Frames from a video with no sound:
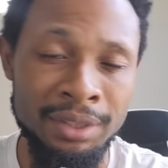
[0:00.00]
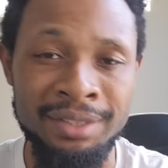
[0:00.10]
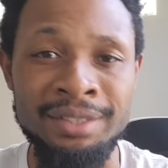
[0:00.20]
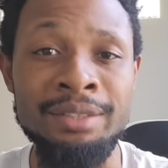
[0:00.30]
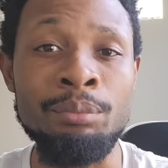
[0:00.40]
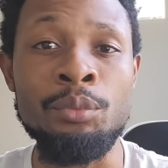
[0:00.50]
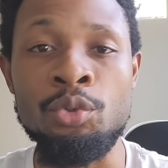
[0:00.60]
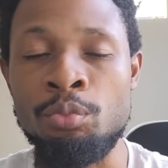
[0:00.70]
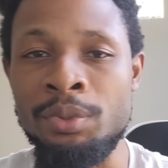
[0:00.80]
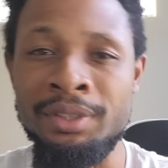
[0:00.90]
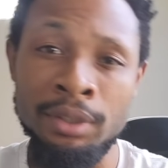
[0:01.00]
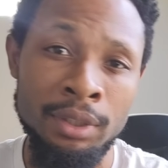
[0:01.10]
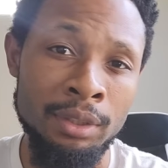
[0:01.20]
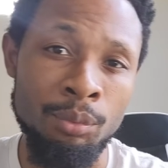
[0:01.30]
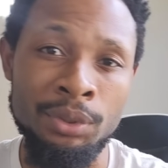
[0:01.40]
in the heat movement.
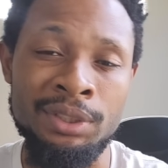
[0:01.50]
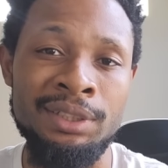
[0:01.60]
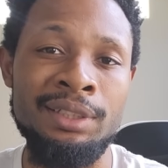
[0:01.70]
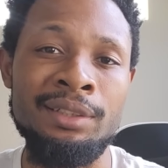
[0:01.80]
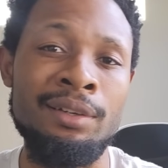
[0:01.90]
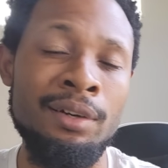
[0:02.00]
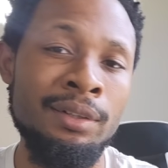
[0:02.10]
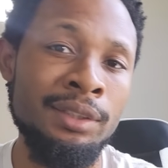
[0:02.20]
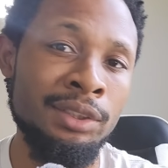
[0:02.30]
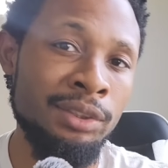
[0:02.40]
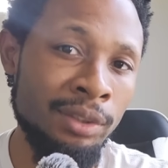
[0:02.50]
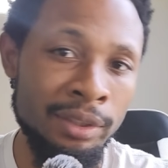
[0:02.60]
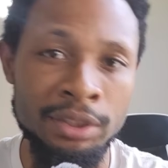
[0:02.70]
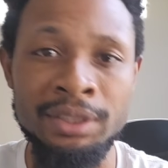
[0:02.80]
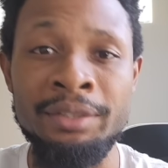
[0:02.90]
And we're seeing all this
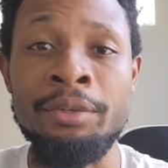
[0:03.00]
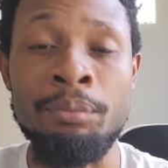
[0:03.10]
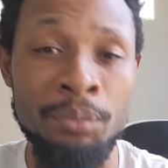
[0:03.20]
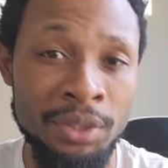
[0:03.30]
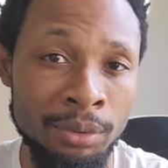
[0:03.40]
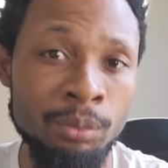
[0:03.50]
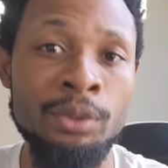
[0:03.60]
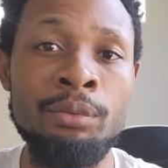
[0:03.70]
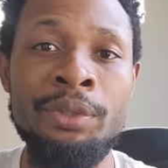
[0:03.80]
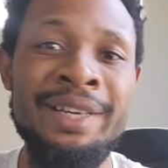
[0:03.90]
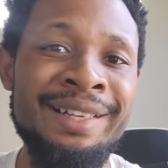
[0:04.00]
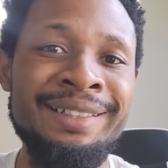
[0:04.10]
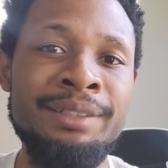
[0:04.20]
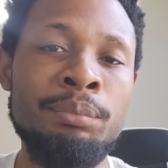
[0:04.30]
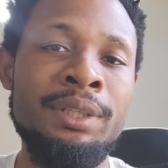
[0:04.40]
start to be a real
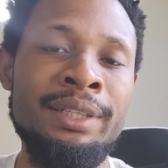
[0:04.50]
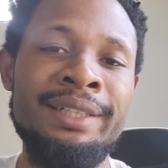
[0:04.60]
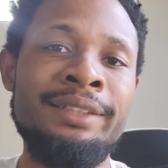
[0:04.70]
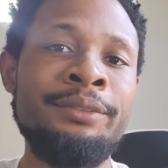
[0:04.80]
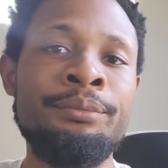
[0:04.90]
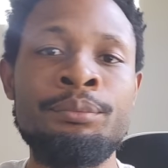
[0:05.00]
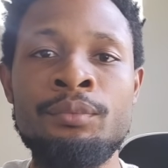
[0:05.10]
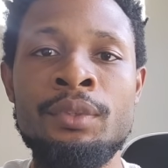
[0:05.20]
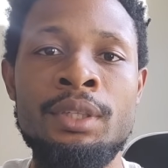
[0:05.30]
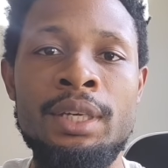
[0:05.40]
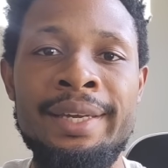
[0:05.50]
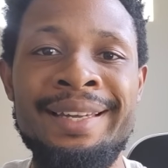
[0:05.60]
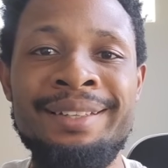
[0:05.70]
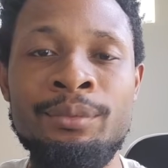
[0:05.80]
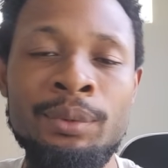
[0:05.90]
reality play out.
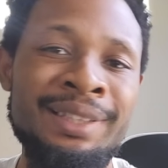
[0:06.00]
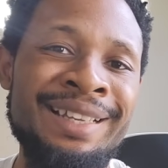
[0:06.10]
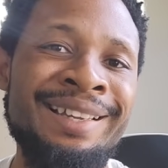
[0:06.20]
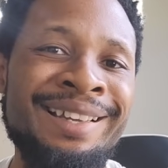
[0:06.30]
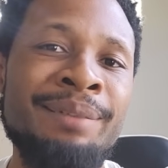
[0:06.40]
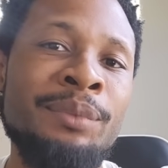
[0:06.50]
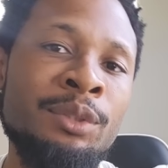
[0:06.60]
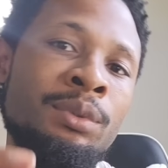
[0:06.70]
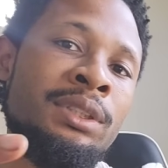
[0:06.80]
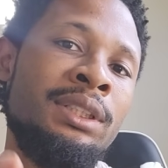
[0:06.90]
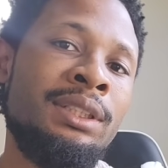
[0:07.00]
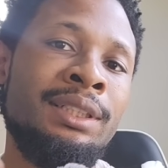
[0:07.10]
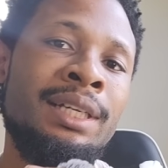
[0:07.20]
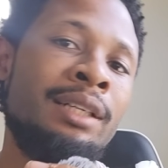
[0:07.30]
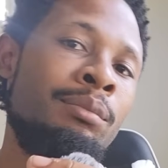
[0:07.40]
And when that happens, we see a
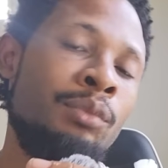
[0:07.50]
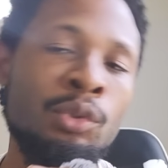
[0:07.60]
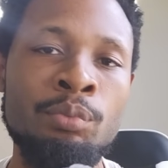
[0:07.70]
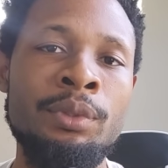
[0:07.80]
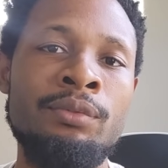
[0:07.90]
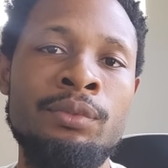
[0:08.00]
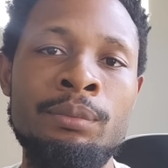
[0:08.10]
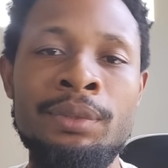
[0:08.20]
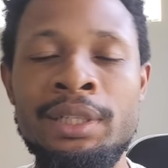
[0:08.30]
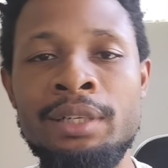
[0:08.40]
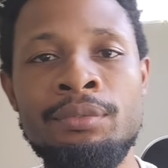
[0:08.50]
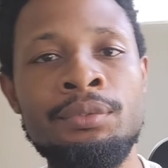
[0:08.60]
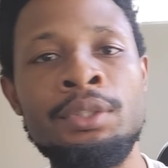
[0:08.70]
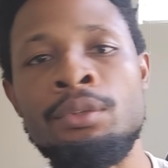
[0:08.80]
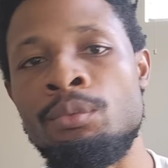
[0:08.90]
lot of movement from
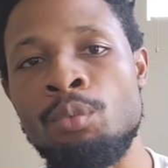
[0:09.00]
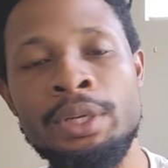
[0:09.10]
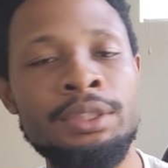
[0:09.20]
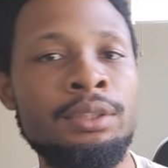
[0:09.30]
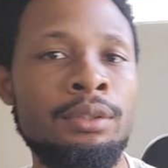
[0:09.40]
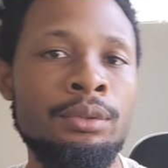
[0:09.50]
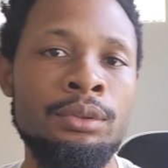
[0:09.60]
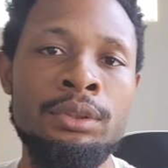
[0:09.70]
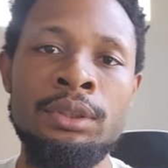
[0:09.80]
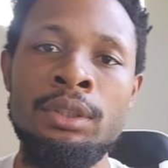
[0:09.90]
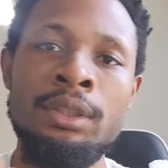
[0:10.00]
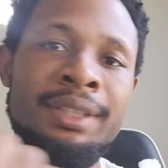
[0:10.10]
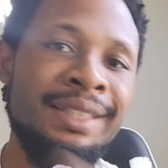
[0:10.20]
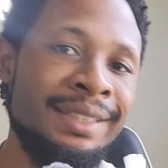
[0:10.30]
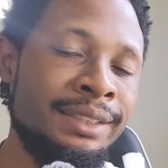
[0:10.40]
left, West Coast,
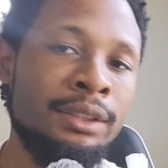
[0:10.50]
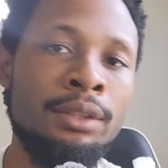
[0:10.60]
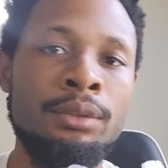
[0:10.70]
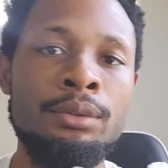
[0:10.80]
East